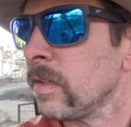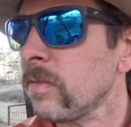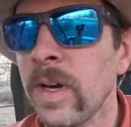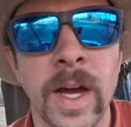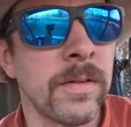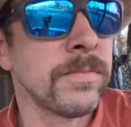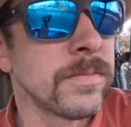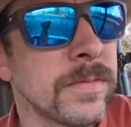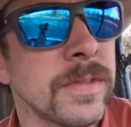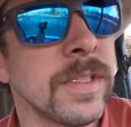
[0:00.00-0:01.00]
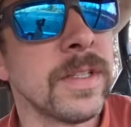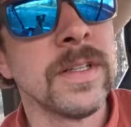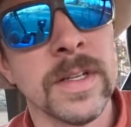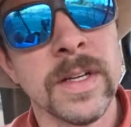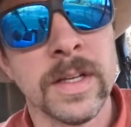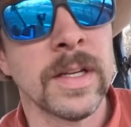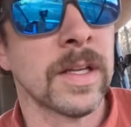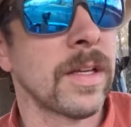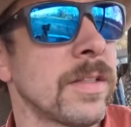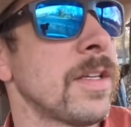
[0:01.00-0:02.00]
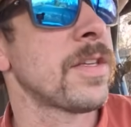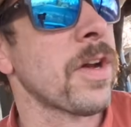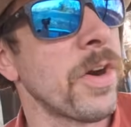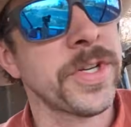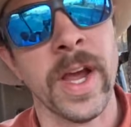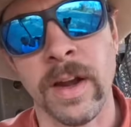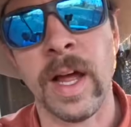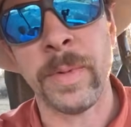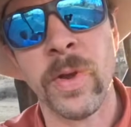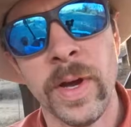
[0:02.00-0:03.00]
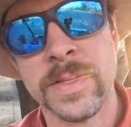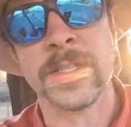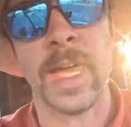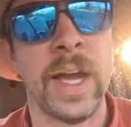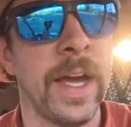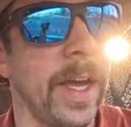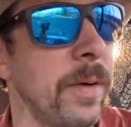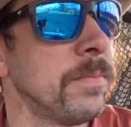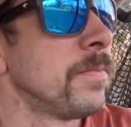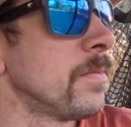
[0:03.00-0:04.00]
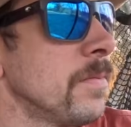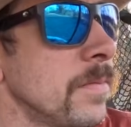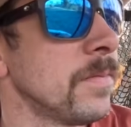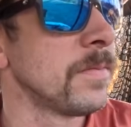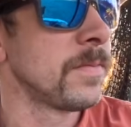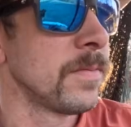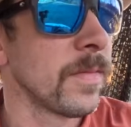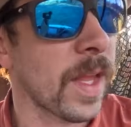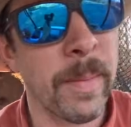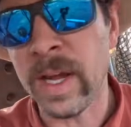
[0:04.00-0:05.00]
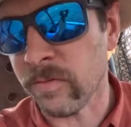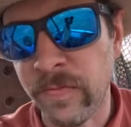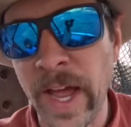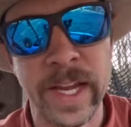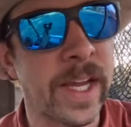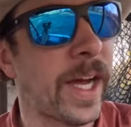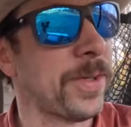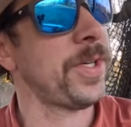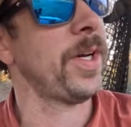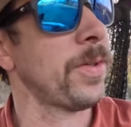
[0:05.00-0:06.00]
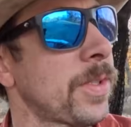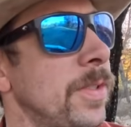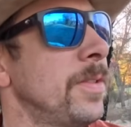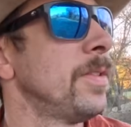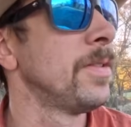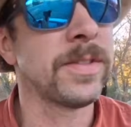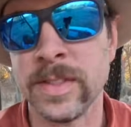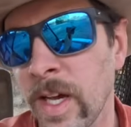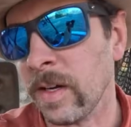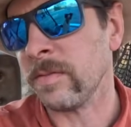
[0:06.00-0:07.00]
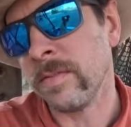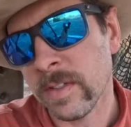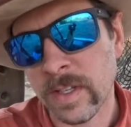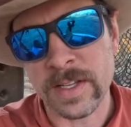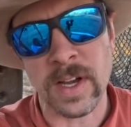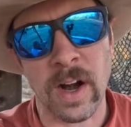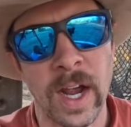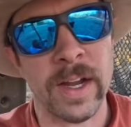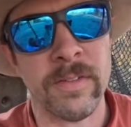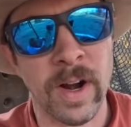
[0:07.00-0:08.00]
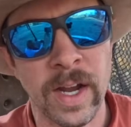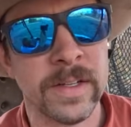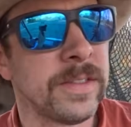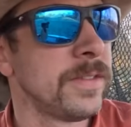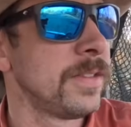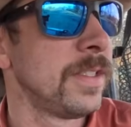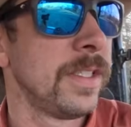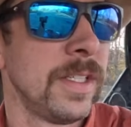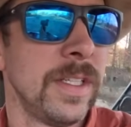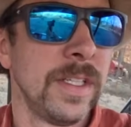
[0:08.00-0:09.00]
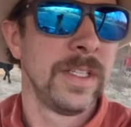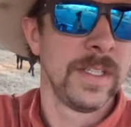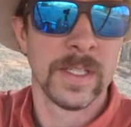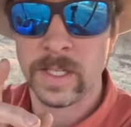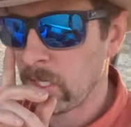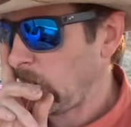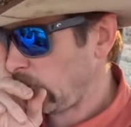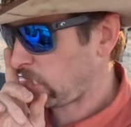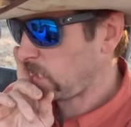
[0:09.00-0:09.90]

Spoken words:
Well, since it's our channel, I'm gonna go ahead and say I am. I'm making fat cow jokes. That's all right, right? Hey,